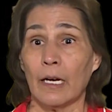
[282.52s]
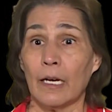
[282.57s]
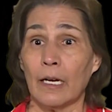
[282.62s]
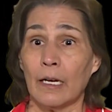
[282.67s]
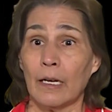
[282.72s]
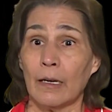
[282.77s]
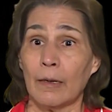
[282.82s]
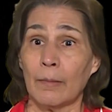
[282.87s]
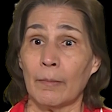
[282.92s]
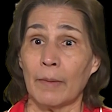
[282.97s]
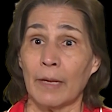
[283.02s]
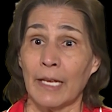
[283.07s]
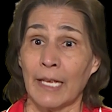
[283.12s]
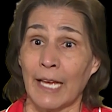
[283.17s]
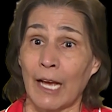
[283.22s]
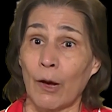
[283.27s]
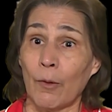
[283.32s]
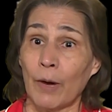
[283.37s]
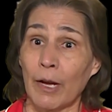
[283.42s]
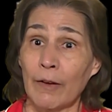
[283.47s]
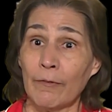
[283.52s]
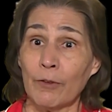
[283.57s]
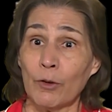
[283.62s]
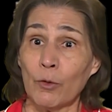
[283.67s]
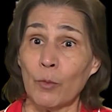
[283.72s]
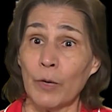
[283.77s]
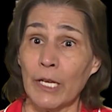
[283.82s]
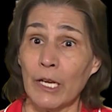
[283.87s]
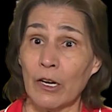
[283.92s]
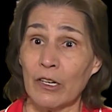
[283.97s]
Um, however,
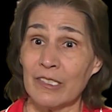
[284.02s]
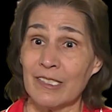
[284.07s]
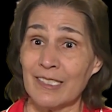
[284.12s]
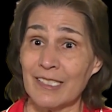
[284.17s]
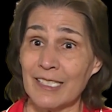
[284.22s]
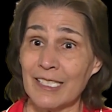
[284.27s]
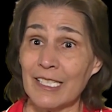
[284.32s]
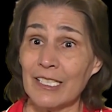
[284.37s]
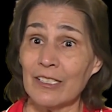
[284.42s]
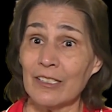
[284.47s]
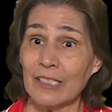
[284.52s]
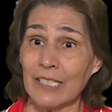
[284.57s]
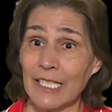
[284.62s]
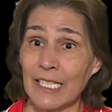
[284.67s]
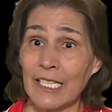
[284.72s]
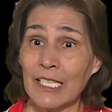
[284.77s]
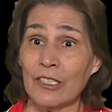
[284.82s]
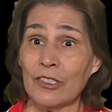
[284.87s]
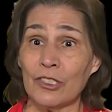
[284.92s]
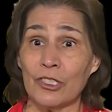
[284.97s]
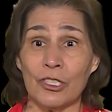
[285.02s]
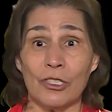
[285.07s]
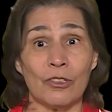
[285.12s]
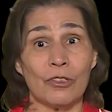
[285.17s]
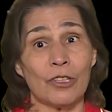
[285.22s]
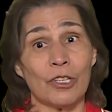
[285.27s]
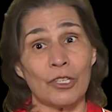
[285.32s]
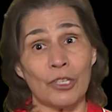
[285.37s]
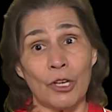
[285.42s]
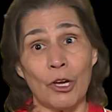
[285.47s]
we are still into
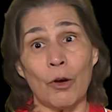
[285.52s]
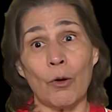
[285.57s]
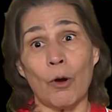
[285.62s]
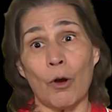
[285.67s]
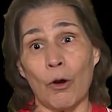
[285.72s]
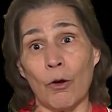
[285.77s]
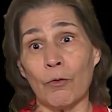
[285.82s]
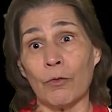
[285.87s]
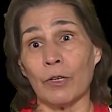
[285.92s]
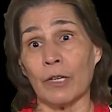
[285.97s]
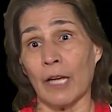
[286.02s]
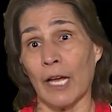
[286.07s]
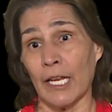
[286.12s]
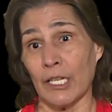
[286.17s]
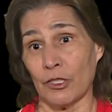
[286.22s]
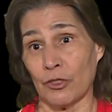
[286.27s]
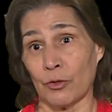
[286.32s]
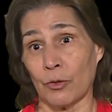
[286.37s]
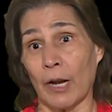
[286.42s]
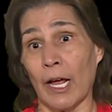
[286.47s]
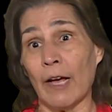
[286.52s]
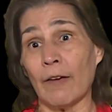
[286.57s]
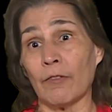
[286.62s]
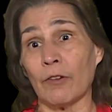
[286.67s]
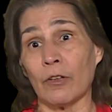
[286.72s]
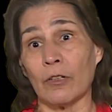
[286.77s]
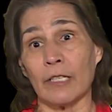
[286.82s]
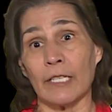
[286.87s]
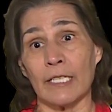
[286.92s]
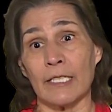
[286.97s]
the no overnight
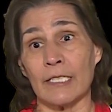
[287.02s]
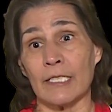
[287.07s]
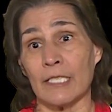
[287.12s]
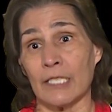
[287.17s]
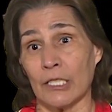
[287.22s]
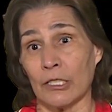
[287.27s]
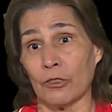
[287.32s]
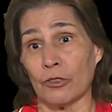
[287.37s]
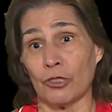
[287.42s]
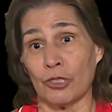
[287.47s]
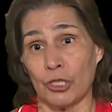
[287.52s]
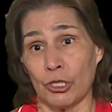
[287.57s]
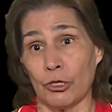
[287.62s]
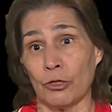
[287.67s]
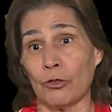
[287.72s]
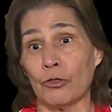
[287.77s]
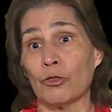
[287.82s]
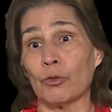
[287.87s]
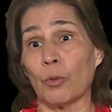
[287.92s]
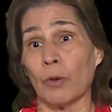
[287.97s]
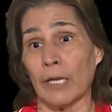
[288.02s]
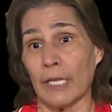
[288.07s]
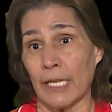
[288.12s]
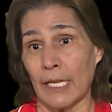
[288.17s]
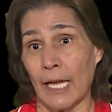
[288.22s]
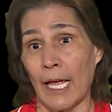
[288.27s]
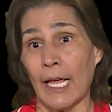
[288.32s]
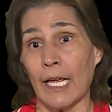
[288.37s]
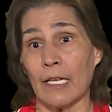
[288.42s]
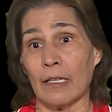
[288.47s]
travel until June
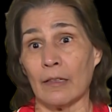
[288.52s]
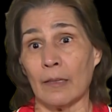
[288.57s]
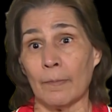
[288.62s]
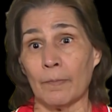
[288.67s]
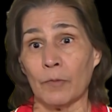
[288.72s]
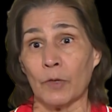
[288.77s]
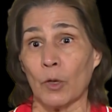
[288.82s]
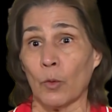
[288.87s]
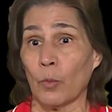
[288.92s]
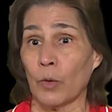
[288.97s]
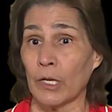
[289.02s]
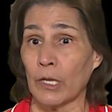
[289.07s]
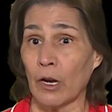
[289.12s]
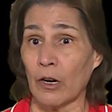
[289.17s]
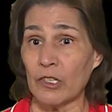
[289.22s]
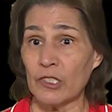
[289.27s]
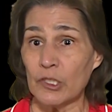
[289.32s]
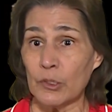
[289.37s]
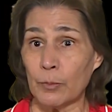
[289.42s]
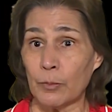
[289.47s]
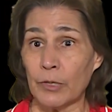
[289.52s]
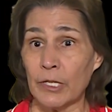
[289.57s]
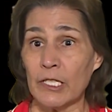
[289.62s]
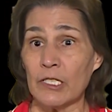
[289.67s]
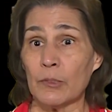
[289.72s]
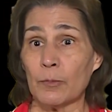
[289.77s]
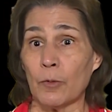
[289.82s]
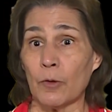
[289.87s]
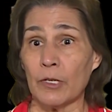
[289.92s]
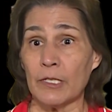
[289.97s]
28th when our spring
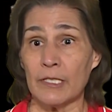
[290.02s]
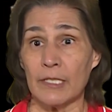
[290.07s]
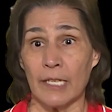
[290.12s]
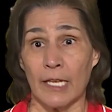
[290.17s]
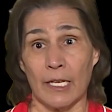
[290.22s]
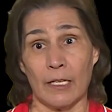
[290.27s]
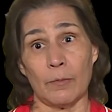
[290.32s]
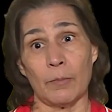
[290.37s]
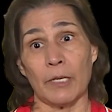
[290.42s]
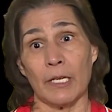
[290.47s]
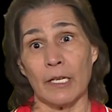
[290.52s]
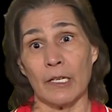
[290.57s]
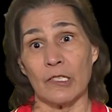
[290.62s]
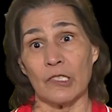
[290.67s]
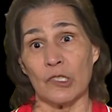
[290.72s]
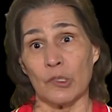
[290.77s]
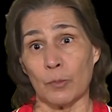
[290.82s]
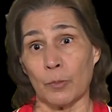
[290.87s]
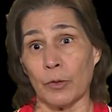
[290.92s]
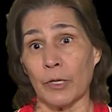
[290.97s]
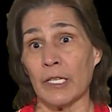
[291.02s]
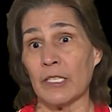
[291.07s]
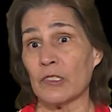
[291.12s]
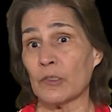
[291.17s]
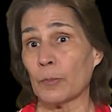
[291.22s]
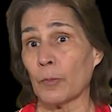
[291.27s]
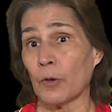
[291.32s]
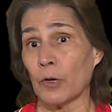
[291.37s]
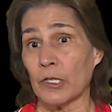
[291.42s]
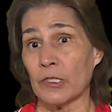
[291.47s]
sports end, because spring
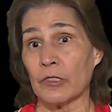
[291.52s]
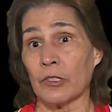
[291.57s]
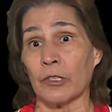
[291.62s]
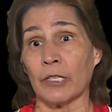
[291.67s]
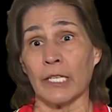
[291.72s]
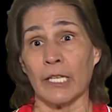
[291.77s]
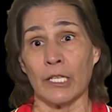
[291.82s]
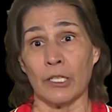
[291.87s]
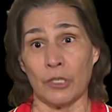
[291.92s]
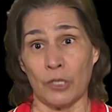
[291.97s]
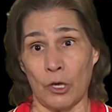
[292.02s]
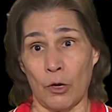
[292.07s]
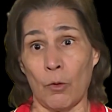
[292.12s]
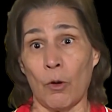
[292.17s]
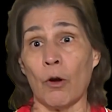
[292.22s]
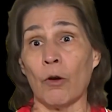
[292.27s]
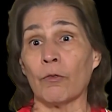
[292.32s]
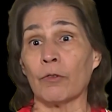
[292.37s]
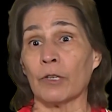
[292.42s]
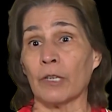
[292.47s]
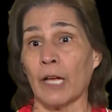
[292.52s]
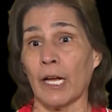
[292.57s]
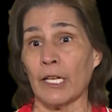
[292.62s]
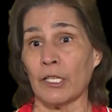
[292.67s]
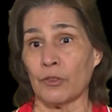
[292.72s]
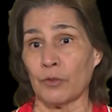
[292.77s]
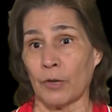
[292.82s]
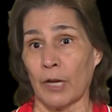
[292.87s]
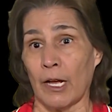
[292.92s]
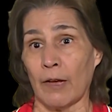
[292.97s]
sports are in no
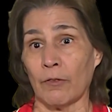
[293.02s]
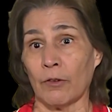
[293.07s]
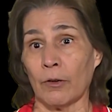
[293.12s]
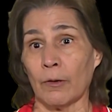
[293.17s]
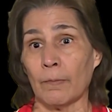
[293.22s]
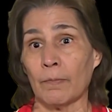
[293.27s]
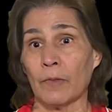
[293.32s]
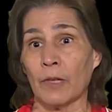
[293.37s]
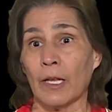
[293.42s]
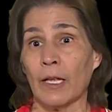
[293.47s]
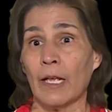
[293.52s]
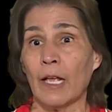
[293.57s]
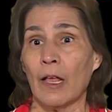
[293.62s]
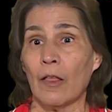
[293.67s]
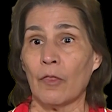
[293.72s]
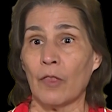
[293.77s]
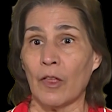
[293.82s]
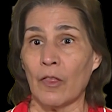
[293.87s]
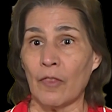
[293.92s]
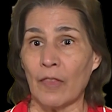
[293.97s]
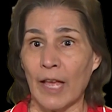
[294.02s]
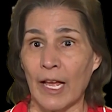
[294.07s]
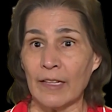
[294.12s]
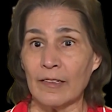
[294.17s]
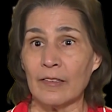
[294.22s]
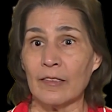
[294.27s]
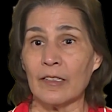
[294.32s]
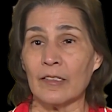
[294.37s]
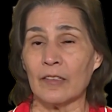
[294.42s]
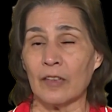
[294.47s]
overnight travel, then
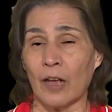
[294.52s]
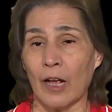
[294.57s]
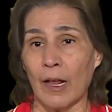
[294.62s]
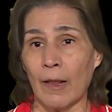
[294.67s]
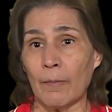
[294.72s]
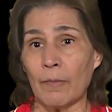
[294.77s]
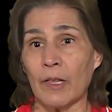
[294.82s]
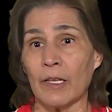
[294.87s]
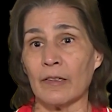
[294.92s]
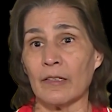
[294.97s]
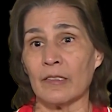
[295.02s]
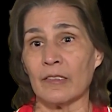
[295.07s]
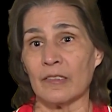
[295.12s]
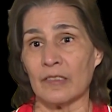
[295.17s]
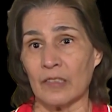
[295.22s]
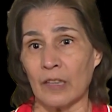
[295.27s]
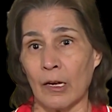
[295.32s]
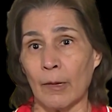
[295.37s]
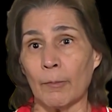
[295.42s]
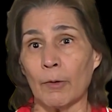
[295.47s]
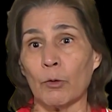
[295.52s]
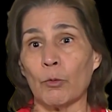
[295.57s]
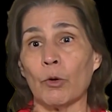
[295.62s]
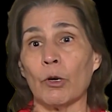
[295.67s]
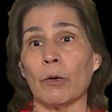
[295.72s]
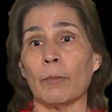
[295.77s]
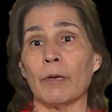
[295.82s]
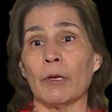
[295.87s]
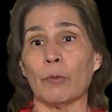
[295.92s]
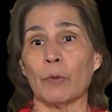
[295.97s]
that's the time that the summer
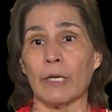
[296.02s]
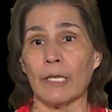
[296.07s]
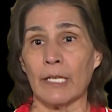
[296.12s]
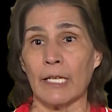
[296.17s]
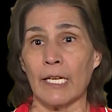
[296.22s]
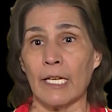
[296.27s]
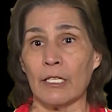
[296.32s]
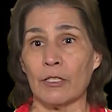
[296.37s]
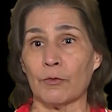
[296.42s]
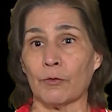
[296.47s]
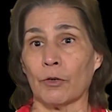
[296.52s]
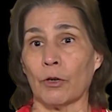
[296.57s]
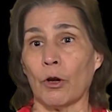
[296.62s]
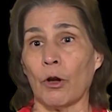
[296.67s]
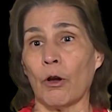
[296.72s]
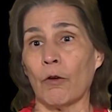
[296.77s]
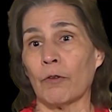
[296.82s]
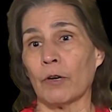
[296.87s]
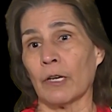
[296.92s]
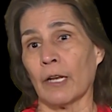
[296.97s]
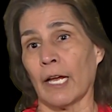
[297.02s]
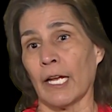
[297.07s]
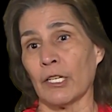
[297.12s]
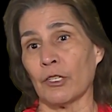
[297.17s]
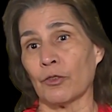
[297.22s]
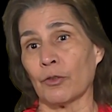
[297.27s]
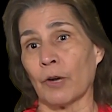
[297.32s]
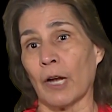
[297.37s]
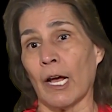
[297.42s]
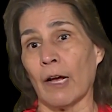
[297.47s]
will be released for
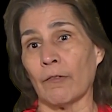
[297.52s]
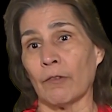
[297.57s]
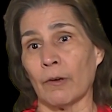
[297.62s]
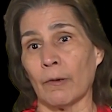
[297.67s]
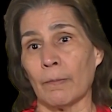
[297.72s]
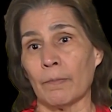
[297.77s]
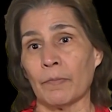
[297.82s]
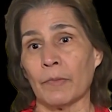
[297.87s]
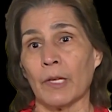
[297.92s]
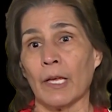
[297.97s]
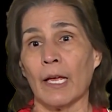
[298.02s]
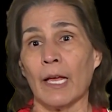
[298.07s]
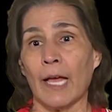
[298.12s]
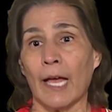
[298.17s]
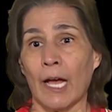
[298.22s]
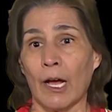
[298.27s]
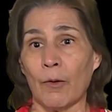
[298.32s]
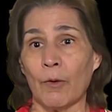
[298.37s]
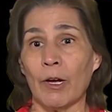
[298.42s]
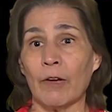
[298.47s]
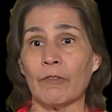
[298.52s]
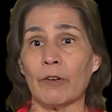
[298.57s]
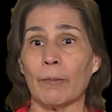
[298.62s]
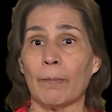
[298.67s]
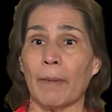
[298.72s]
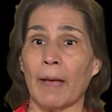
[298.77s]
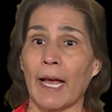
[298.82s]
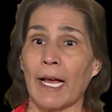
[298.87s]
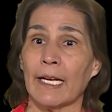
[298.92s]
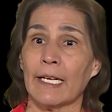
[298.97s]
overnight travel. However,
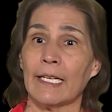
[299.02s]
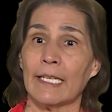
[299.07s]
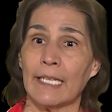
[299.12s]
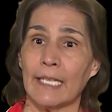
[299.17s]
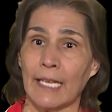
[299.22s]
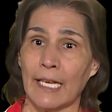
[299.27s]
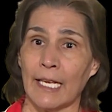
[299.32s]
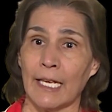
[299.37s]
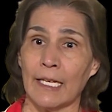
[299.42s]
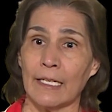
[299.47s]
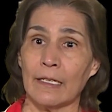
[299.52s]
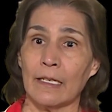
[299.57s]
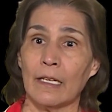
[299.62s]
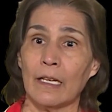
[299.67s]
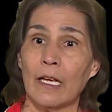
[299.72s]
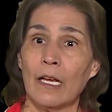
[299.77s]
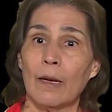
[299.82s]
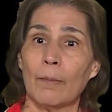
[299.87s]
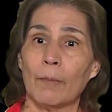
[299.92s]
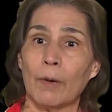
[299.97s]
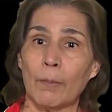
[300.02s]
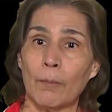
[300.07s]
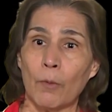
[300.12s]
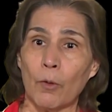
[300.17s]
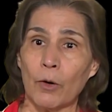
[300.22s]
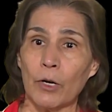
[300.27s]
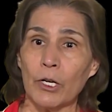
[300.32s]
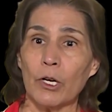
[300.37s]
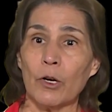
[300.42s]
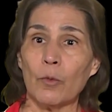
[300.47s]
back again,
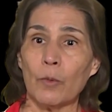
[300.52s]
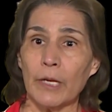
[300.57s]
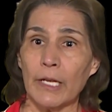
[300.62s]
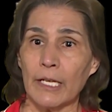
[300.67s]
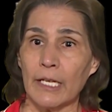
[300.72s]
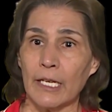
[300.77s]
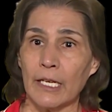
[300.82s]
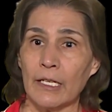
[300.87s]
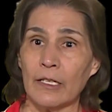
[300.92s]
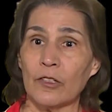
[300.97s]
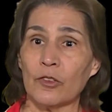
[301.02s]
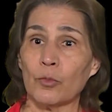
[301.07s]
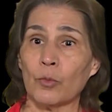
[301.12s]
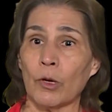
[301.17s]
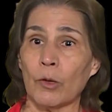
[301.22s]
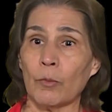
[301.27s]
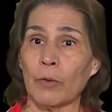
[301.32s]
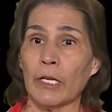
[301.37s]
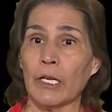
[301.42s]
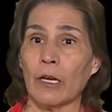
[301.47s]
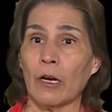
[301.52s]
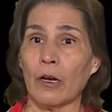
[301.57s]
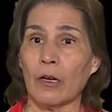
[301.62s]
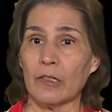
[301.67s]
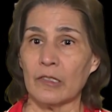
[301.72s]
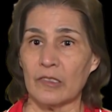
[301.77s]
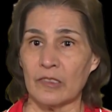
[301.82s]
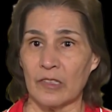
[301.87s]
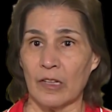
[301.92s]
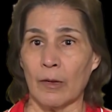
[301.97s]
Memorial Weekend is when we
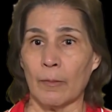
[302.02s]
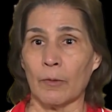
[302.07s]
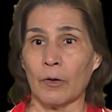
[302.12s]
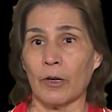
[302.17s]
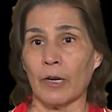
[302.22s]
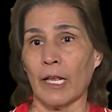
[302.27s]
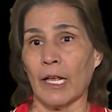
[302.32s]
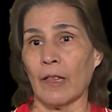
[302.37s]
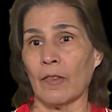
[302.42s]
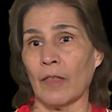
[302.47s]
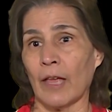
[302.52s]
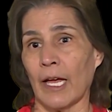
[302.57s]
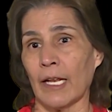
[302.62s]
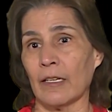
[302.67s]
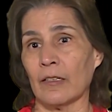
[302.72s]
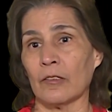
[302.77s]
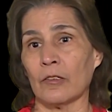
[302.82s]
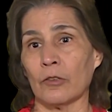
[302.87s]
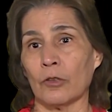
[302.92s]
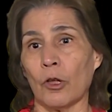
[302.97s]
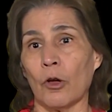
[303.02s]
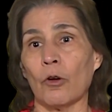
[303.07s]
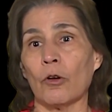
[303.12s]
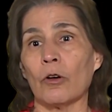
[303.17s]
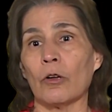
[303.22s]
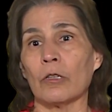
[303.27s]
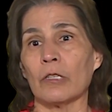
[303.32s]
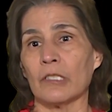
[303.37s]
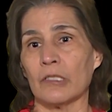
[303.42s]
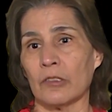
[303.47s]
call summer, and that is
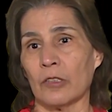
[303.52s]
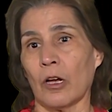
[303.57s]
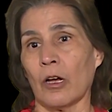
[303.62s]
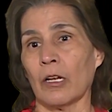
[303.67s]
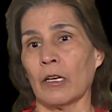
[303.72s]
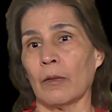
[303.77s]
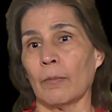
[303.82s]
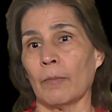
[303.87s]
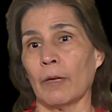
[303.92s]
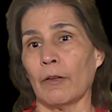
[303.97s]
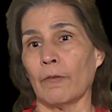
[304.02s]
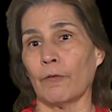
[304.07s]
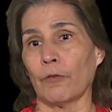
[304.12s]
local autonomy